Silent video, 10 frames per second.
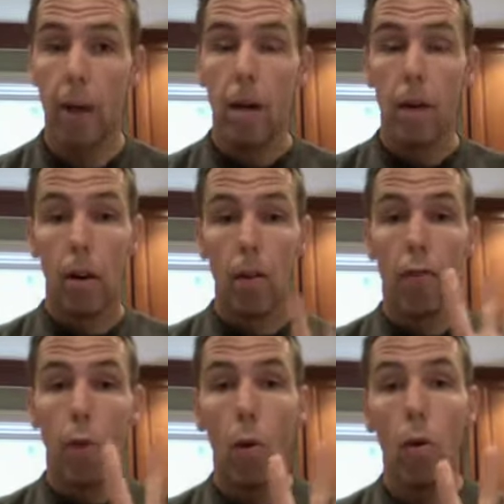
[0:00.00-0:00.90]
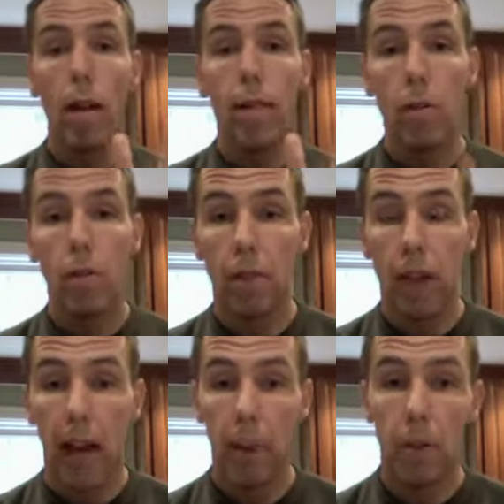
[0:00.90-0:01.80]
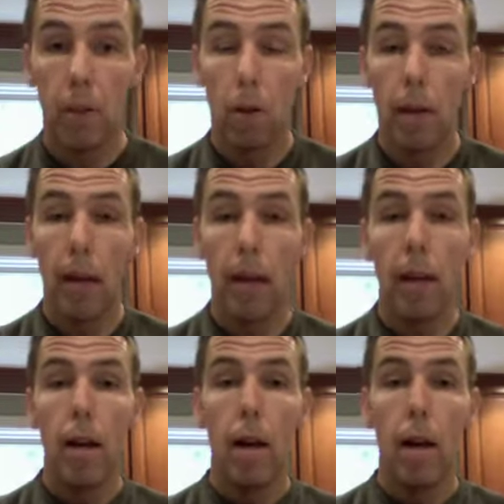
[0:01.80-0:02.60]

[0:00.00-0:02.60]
There are 4 levels of gaps, okay?